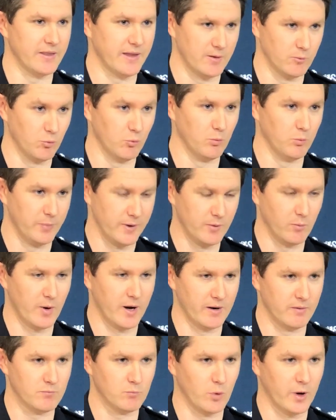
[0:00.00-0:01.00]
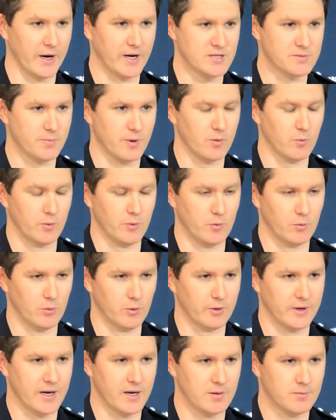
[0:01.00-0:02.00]
that will be one aspect we will
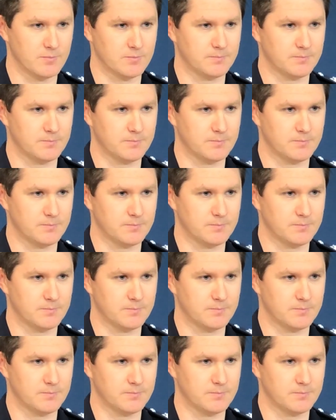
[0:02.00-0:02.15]
look at.